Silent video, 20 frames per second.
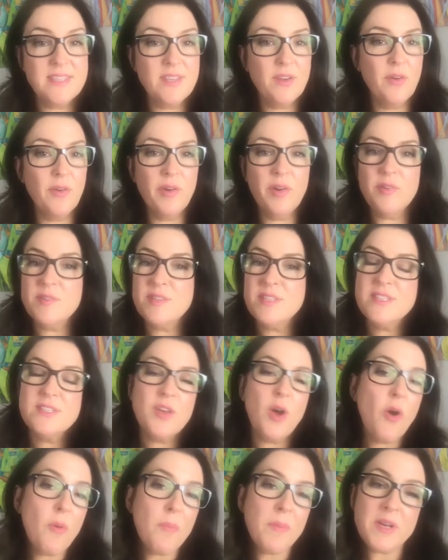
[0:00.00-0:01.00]
So it goes
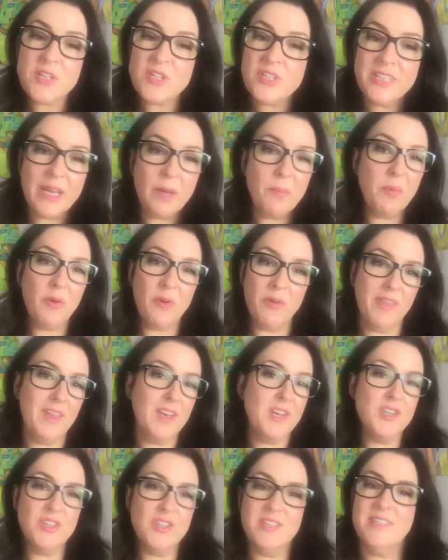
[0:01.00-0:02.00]
so much deeper
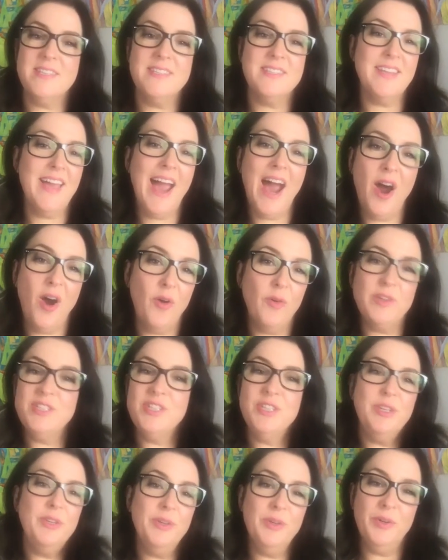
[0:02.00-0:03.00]
than just how
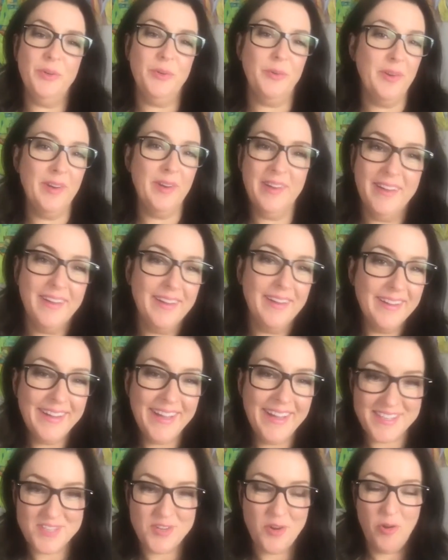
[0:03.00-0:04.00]
to
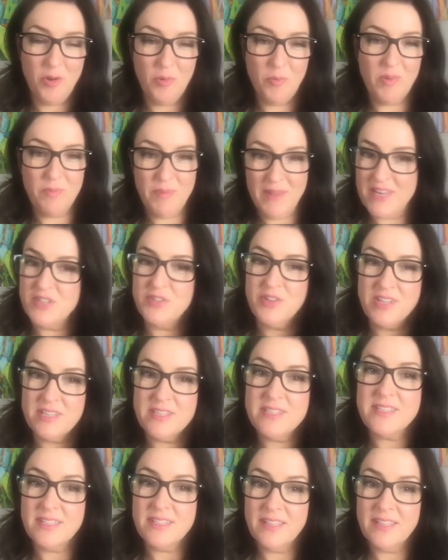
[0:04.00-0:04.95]
get started with Pinterest.